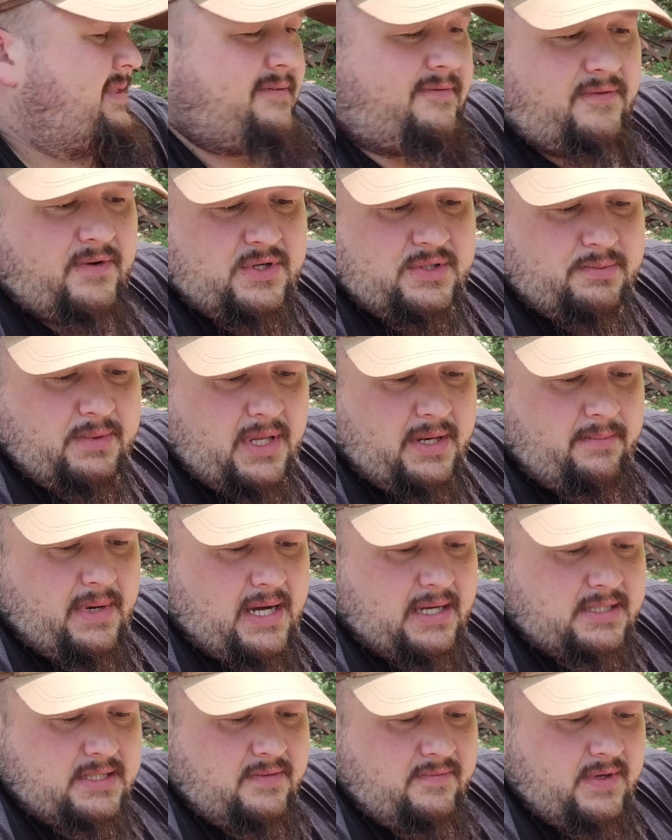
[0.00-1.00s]
first
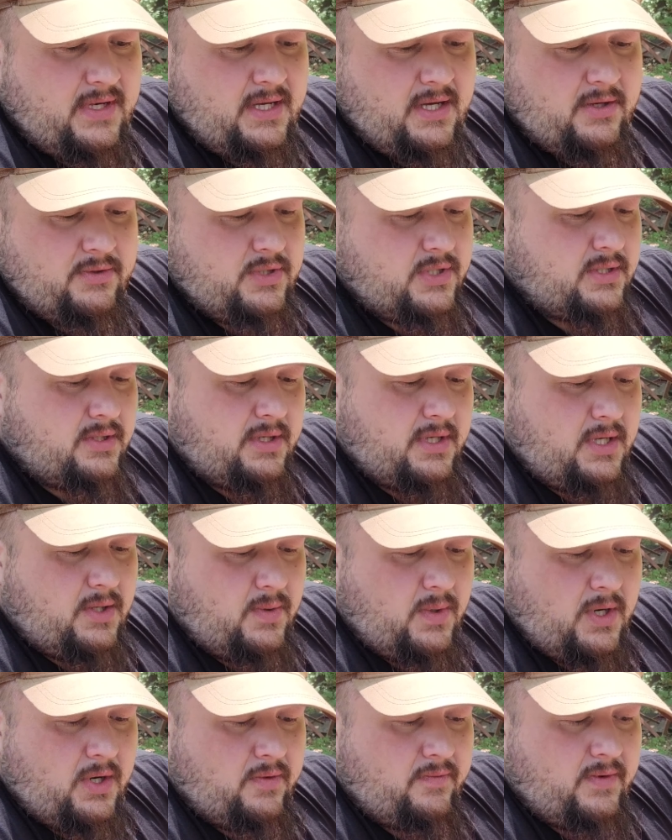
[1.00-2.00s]
unboxing video, just going to
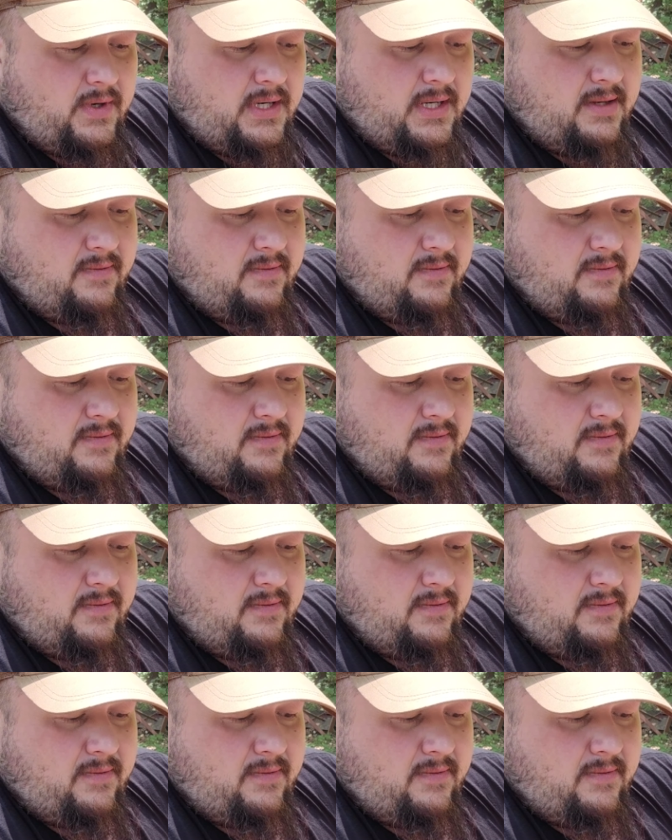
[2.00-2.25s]
go over it,